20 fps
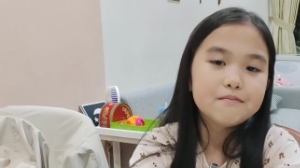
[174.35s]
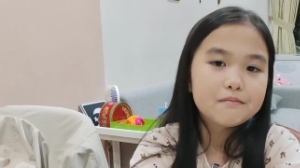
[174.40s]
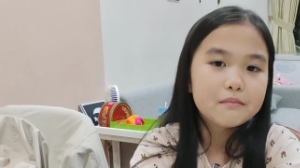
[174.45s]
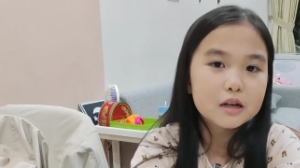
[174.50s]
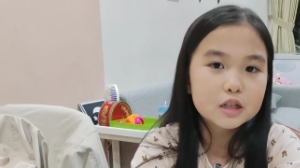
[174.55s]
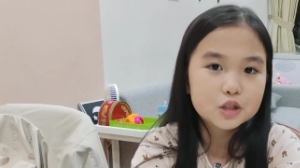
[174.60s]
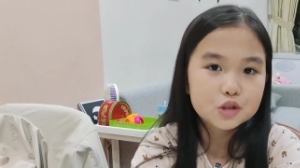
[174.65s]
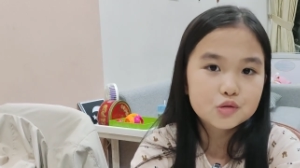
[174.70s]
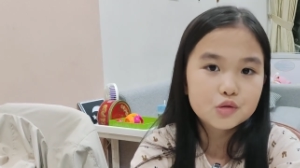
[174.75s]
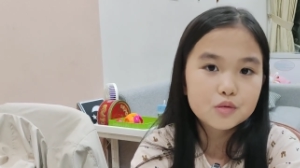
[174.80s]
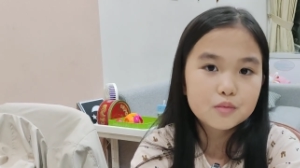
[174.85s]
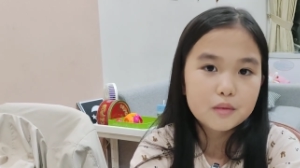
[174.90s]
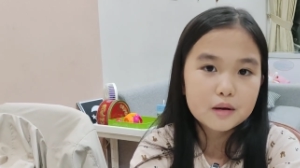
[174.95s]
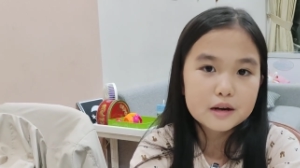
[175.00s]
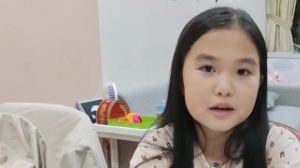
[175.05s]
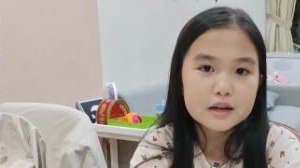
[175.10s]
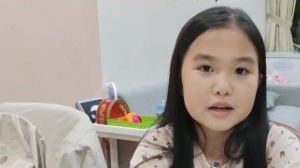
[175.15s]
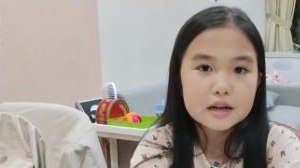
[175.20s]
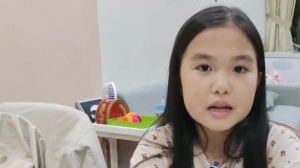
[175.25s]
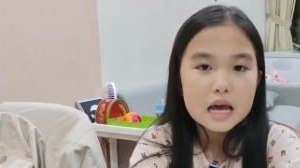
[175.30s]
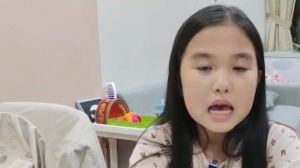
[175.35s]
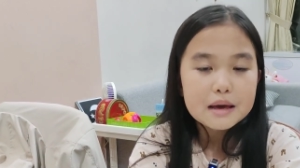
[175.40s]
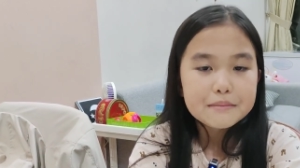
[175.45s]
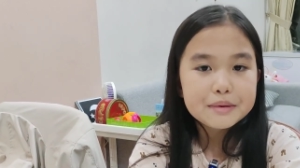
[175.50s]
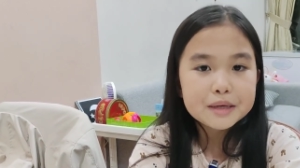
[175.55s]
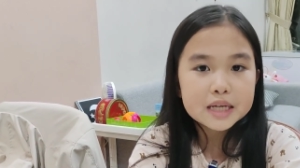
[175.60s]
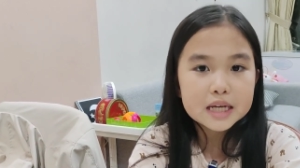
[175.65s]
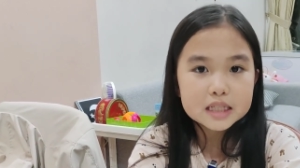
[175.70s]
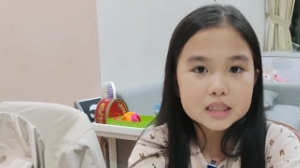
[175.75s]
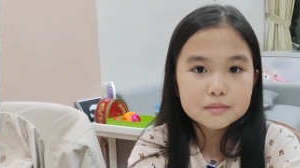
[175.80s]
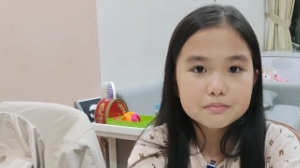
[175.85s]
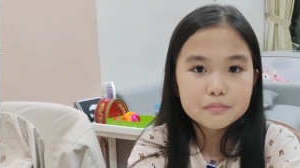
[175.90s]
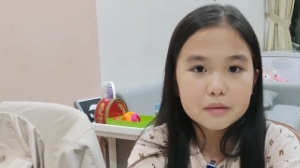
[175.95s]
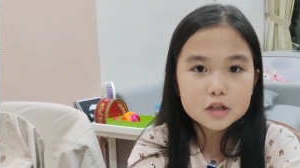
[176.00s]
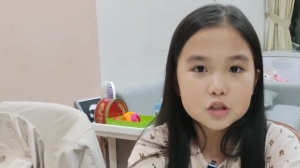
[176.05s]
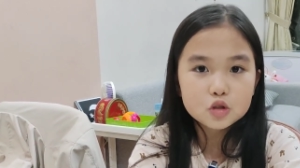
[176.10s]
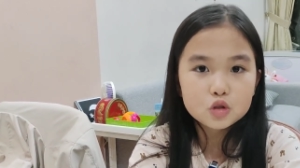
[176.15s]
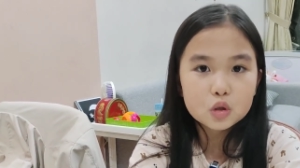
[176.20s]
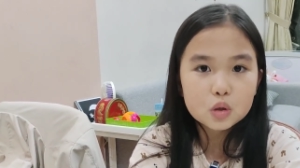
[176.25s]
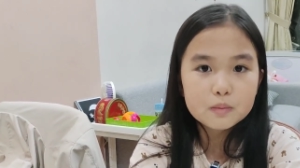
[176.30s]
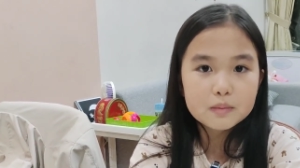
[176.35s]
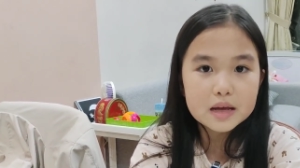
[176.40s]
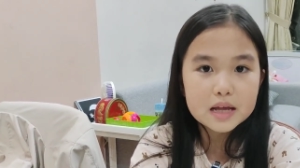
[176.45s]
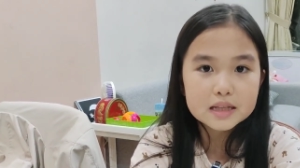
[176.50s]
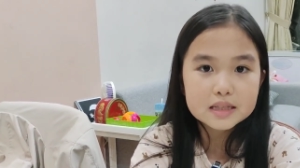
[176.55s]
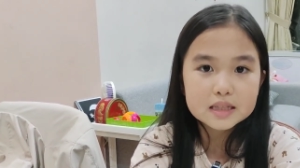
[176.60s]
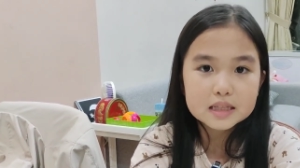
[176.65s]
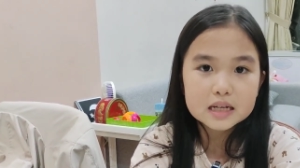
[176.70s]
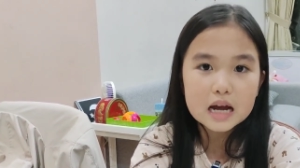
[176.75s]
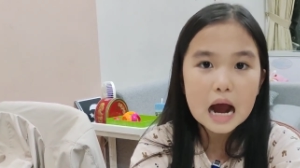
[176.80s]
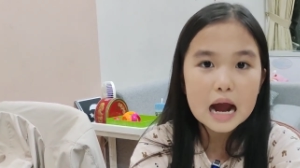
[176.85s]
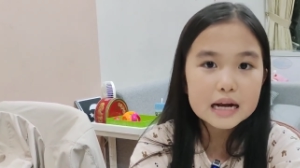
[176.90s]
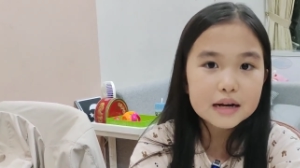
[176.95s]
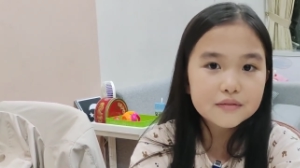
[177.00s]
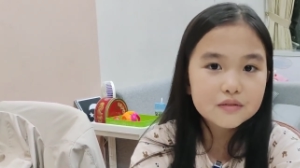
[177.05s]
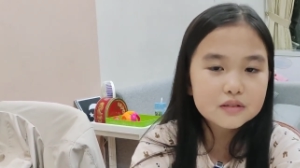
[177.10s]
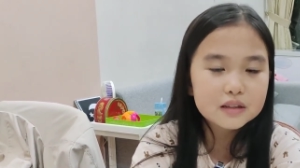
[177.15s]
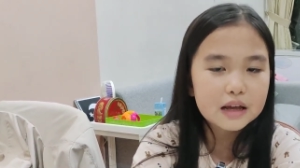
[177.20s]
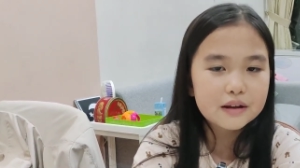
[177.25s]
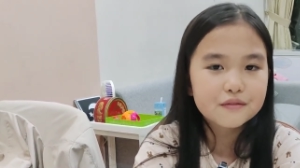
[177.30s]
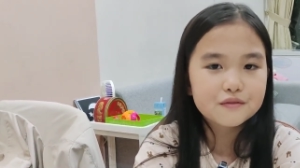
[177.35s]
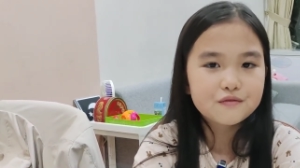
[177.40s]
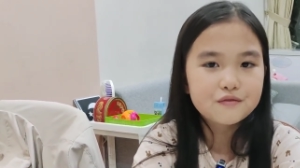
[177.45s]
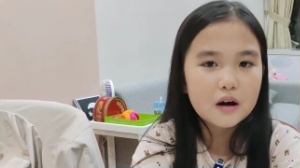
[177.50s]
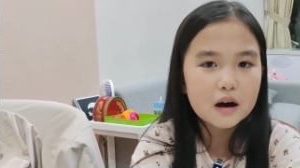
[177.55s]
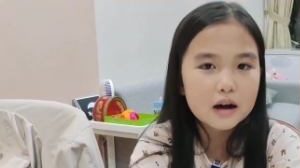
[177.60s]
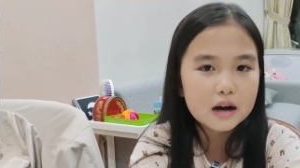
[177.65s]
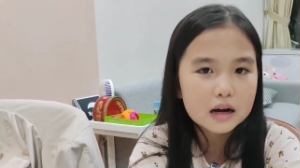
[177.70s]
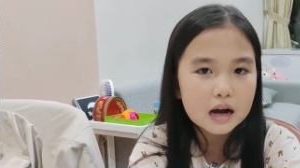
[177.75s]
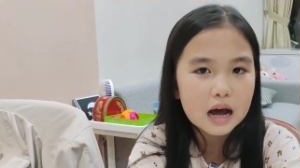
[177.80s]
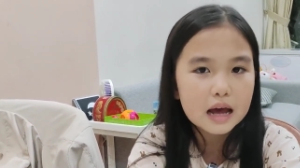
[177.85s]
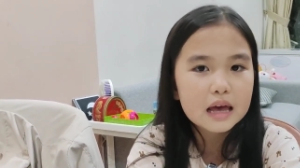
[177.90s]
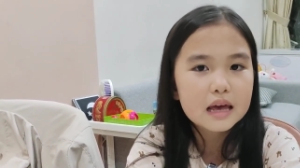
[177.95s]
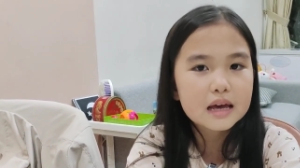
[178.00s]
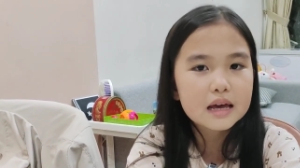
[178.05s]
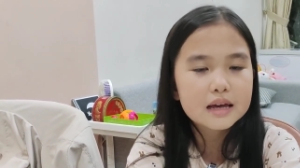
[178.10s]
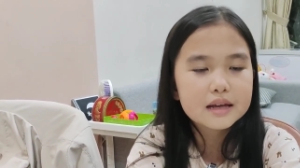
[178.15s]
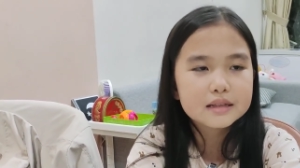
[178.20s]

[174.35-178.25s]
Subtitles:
mushroom on it because mushroom, it's kind of like fungi.